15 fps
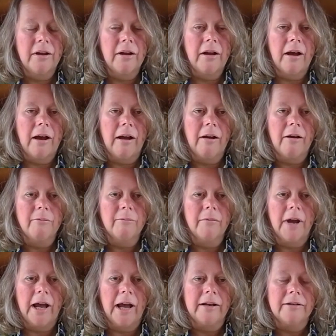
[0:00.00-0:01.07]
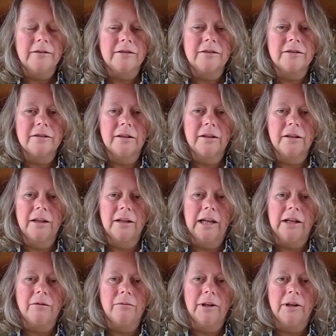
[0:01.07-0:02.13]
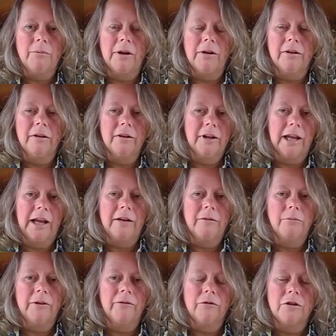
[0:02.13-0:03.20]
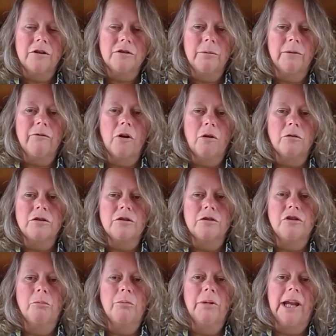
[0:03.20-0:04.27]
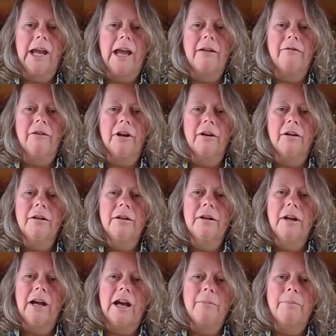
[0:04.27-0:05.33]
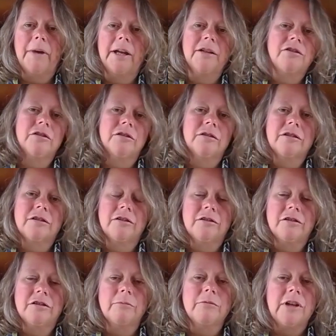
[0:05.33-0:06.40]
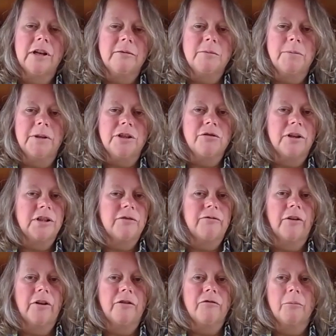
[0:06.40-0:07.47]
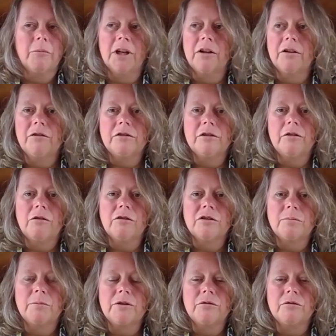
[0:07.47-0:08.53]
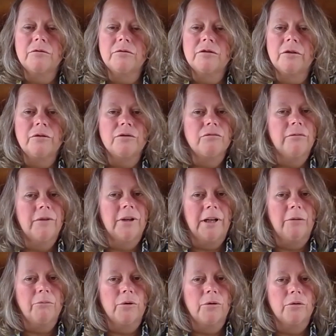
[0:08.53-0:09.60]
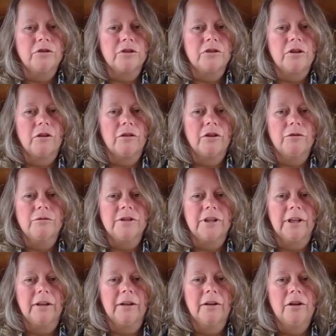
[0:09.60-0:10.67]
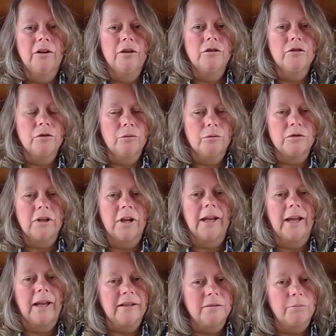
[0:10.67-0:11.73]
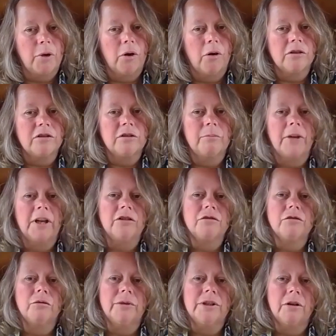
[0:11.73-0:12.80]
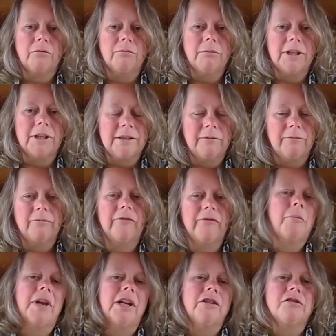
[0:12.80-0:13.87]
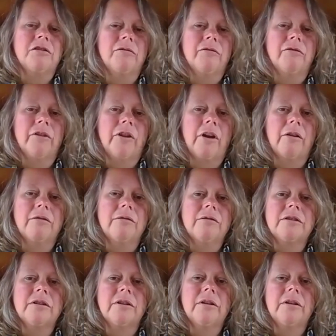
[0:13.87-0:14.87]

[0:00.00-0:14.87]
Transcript: And equally, because we've got such a big area, our patients can sometimes be transferred from a London hospital. So it's really important to start using tools like SBAR to make sure we don't miss information for those.